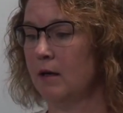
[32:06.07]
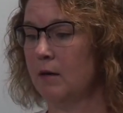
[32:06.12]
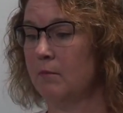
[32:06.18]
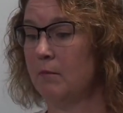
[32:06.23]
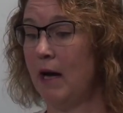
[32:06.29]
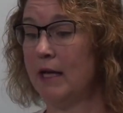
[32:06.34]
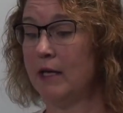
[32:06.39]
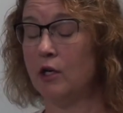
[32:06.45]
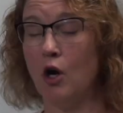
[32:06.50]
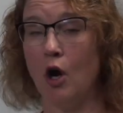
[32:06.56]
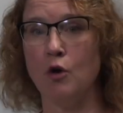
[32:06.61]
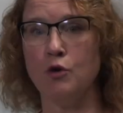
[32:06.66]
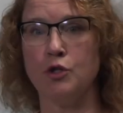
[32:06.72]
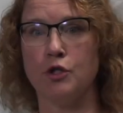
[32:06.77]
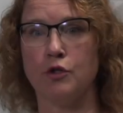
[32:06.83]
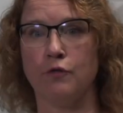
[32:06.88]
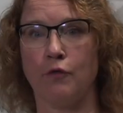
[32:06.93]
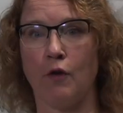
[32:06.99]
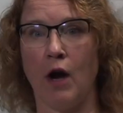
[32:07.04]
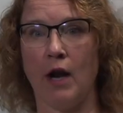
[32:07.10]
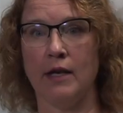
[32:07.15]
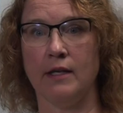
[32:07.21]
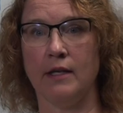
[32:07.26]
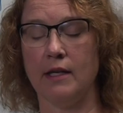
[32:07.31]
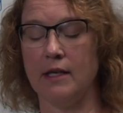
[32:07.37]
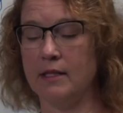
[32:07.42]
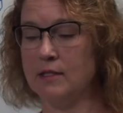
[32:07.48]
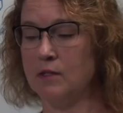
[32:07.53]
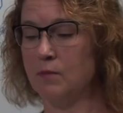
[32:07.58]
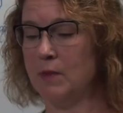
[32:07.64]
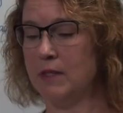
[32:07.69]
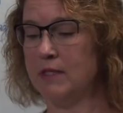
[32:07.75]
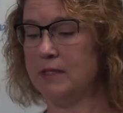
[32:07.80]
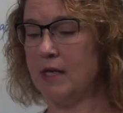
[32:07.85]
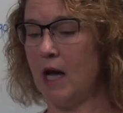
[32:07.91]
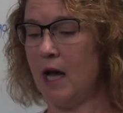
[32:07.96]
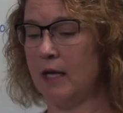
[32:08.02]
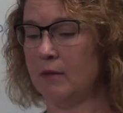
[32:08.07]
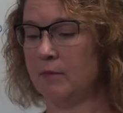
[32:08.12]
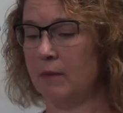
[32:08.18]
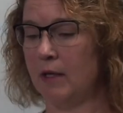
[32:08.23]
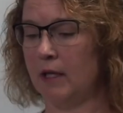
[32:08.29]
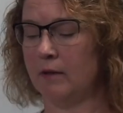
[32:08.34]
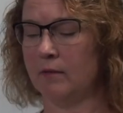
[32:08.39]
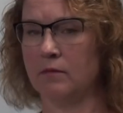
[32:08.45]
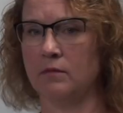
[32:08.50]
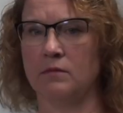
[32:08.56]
my ghost friend is beside me.